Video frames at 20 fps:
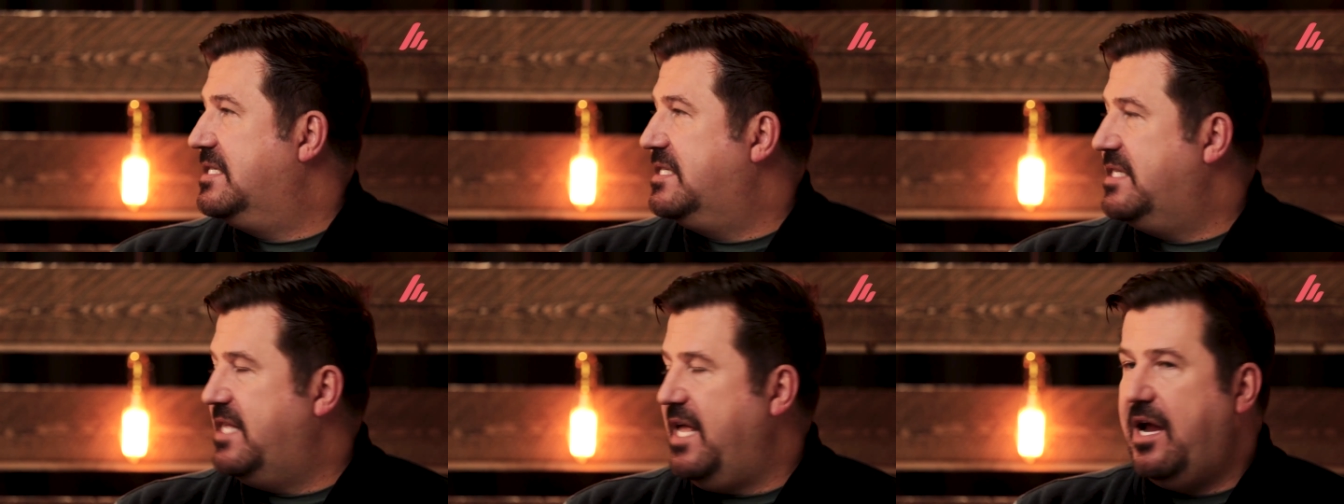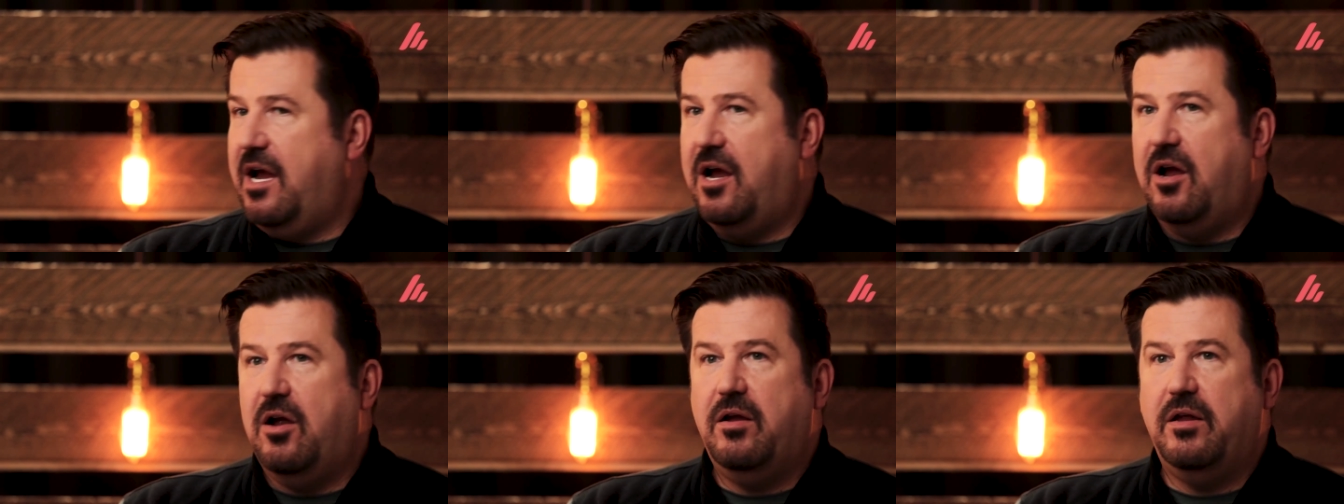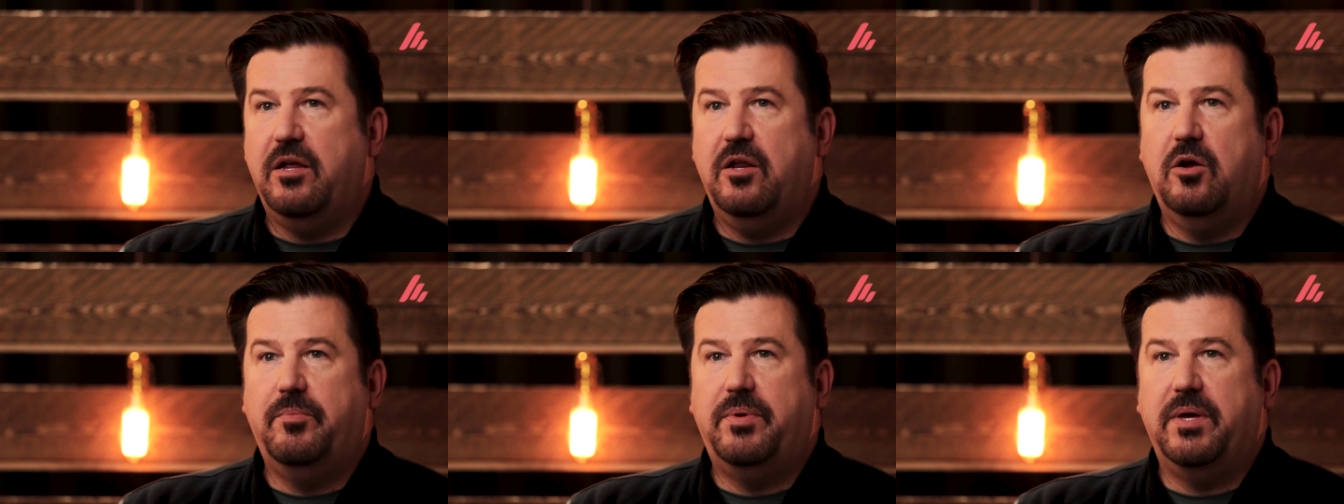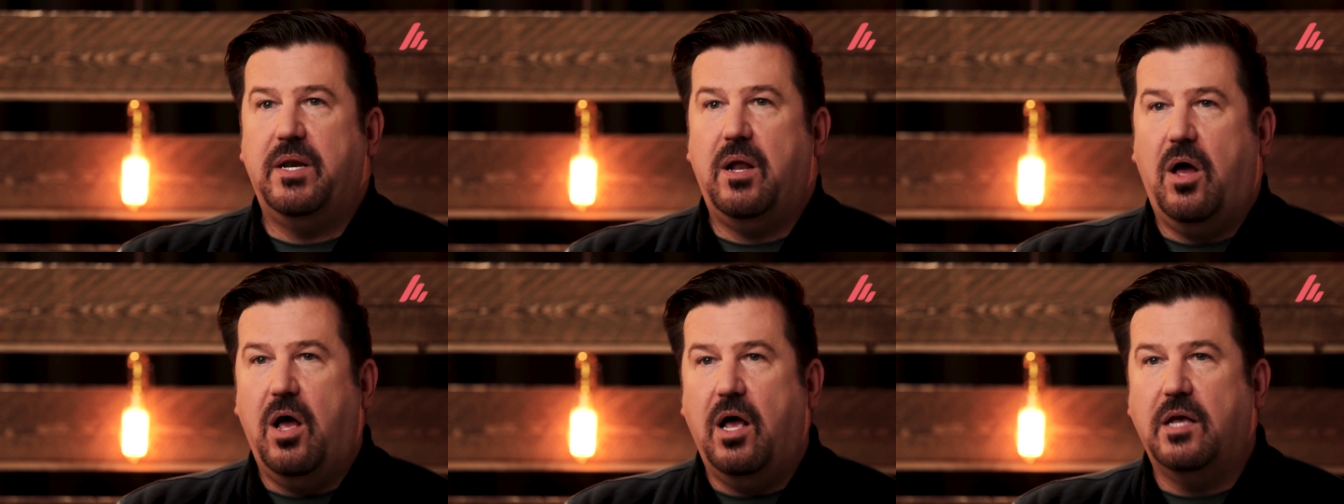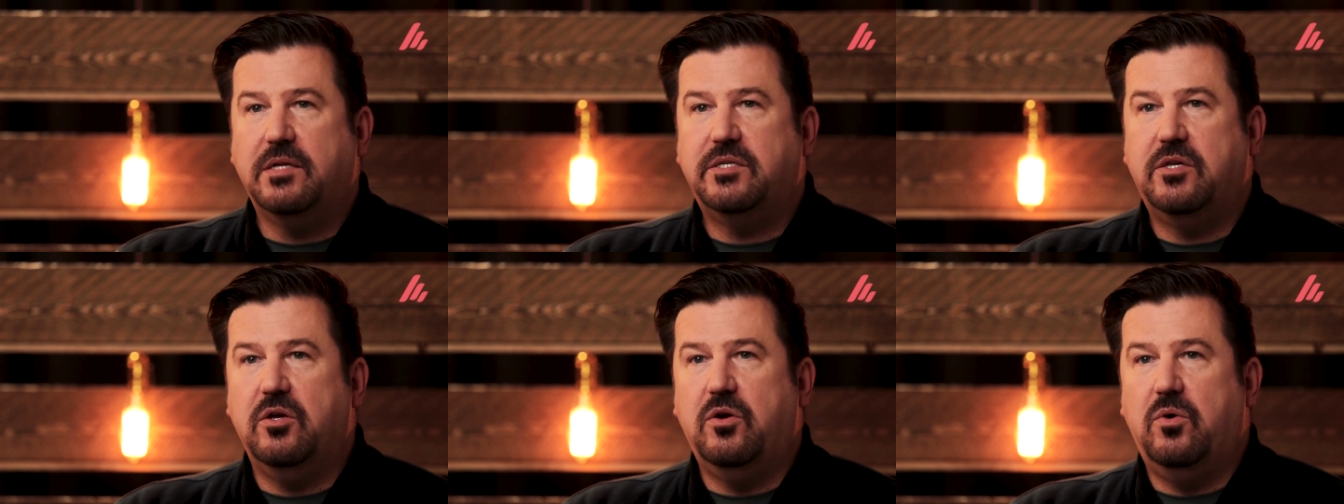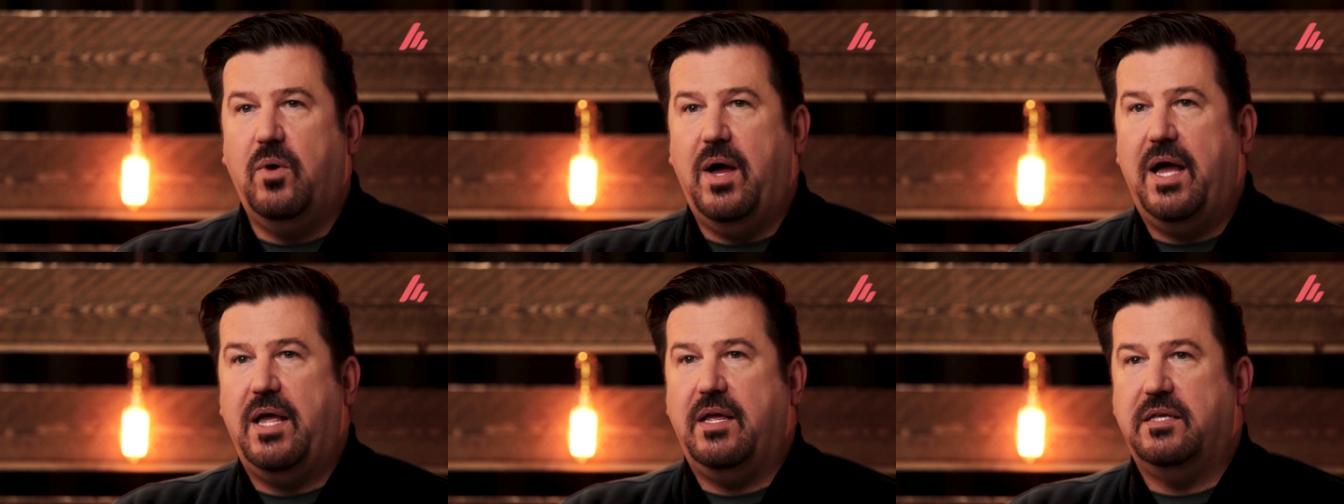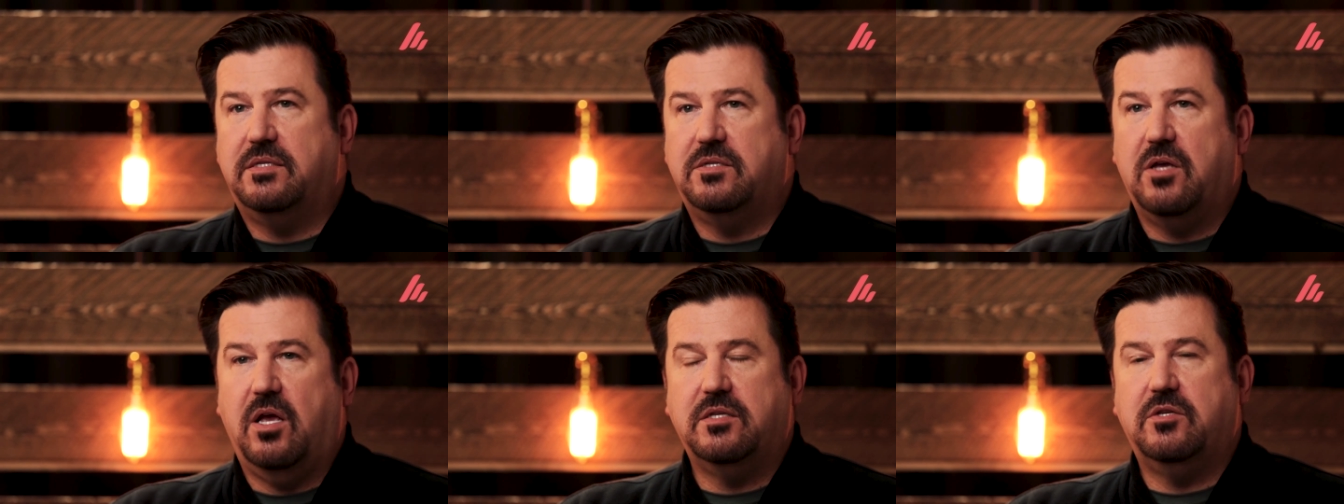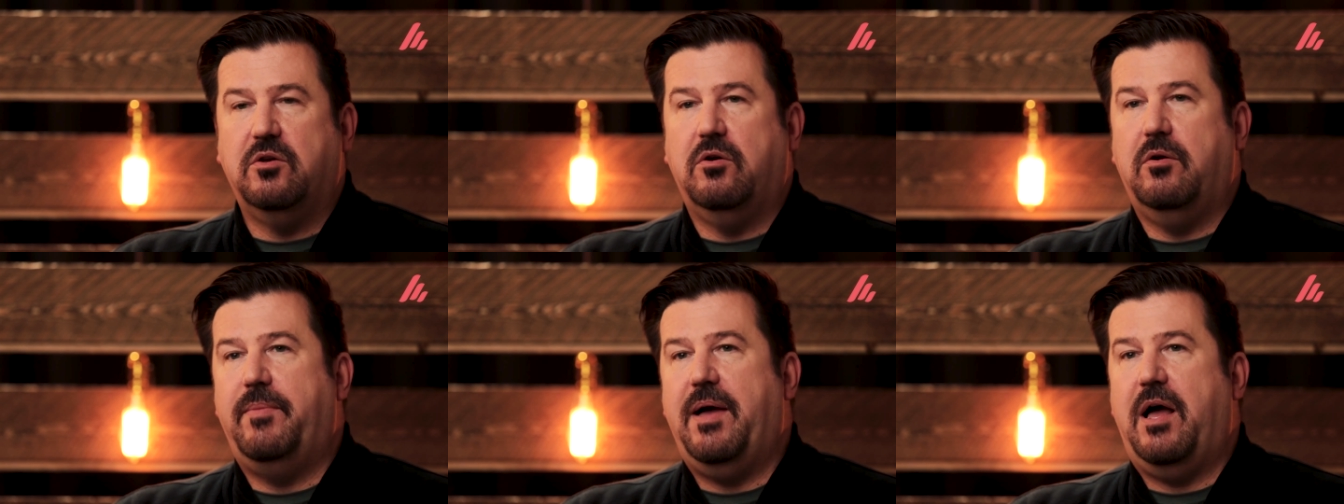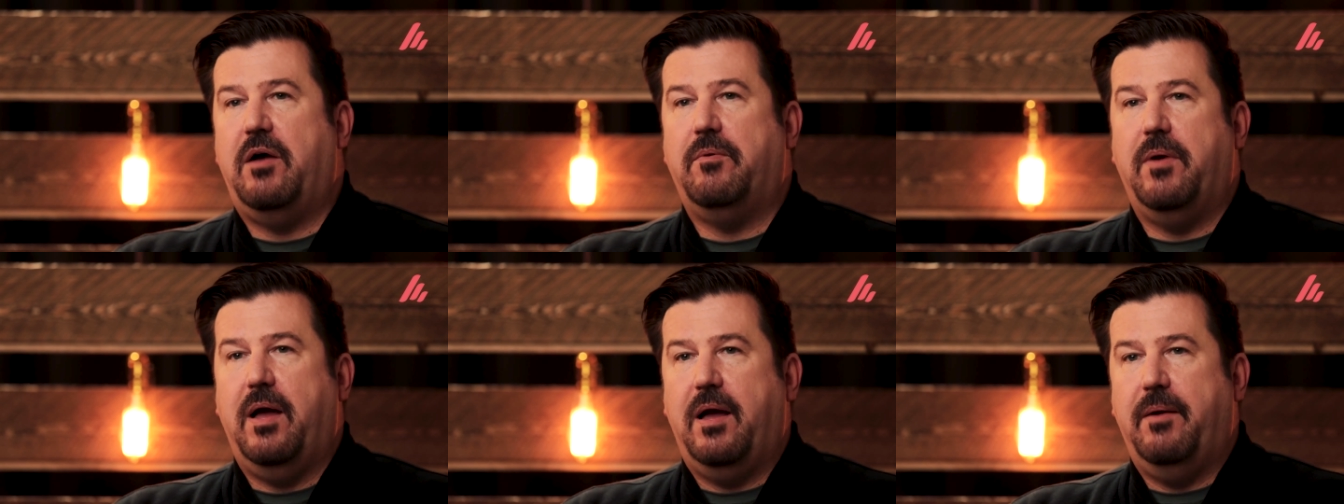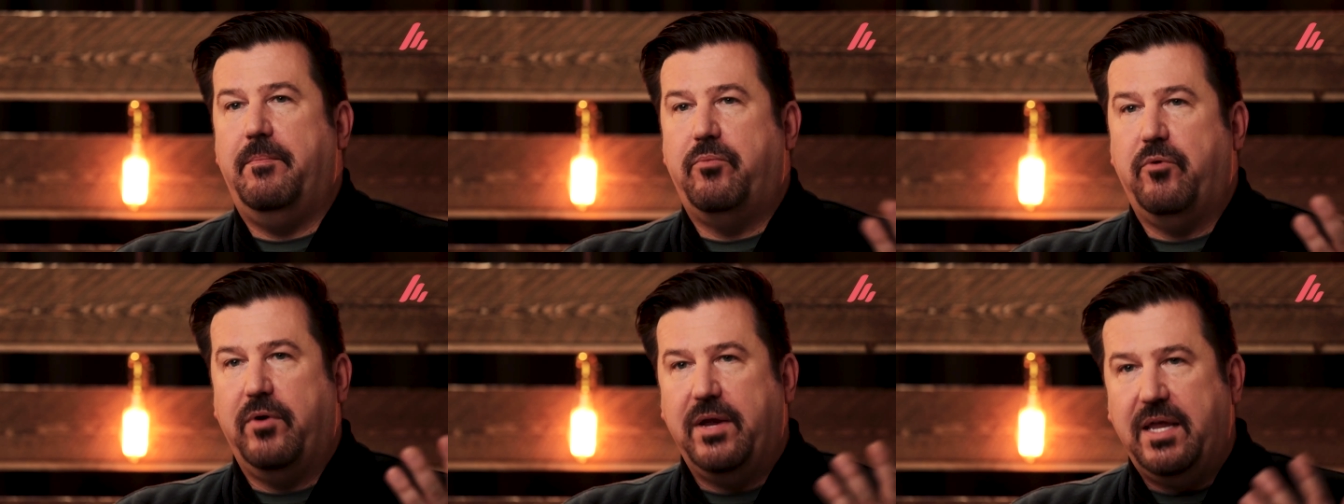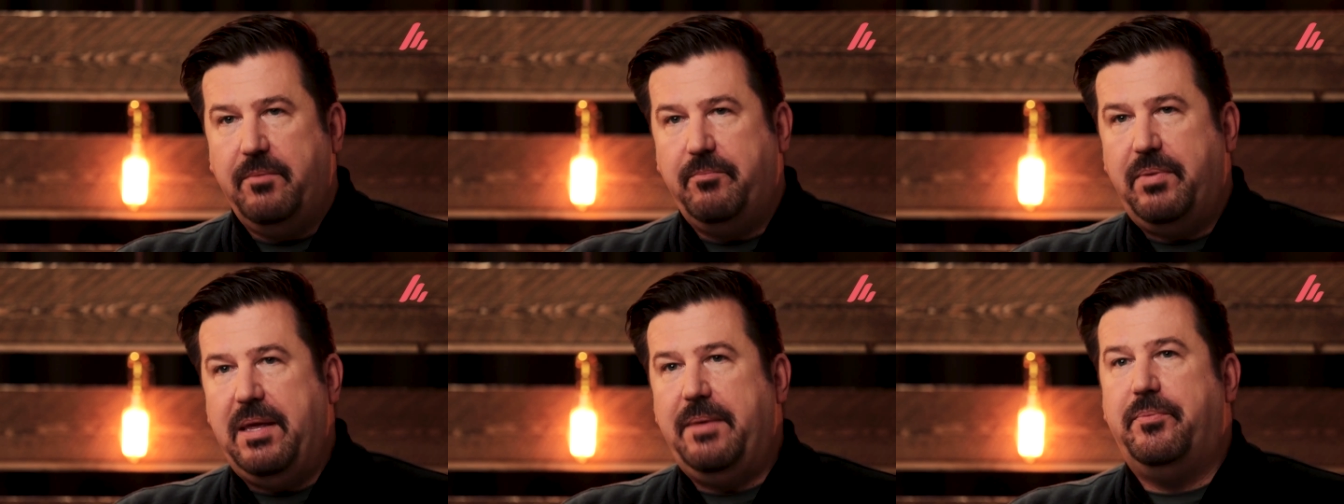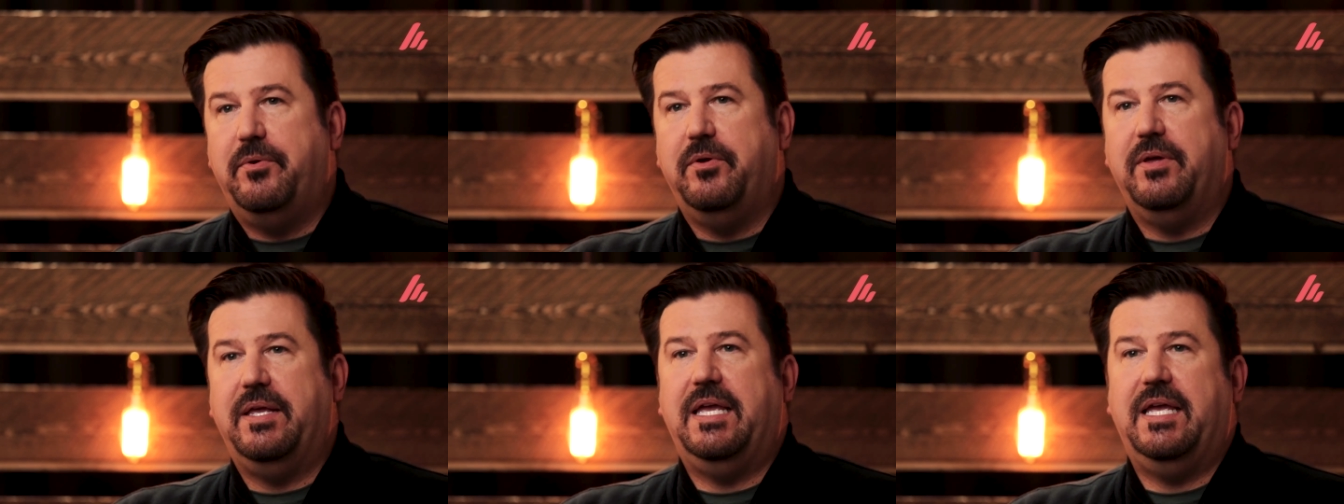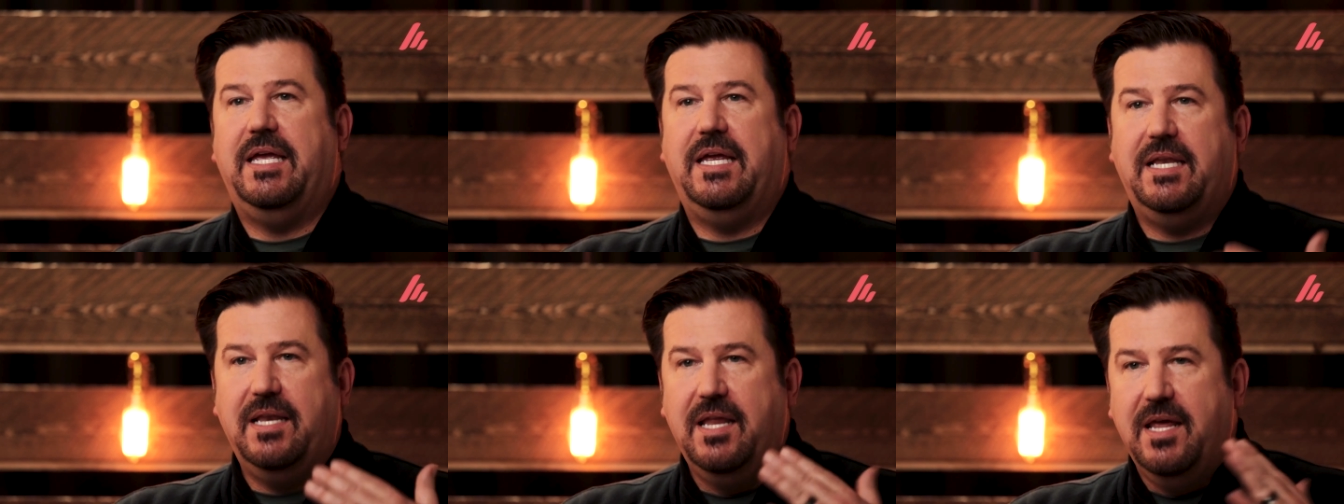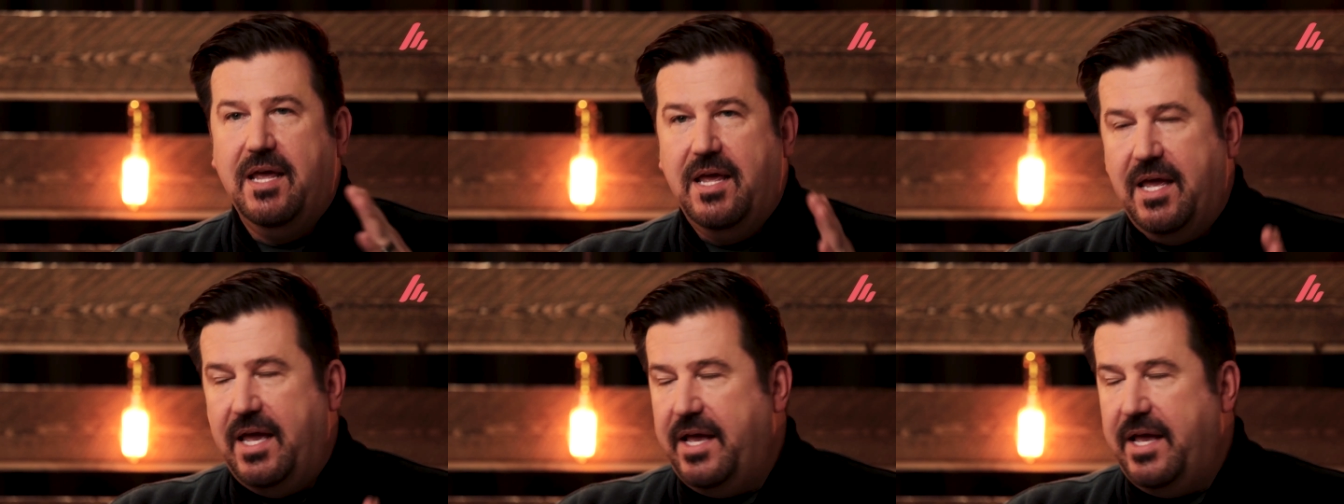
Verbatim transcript: is there, you know. But also, it's also about um, bringing people in.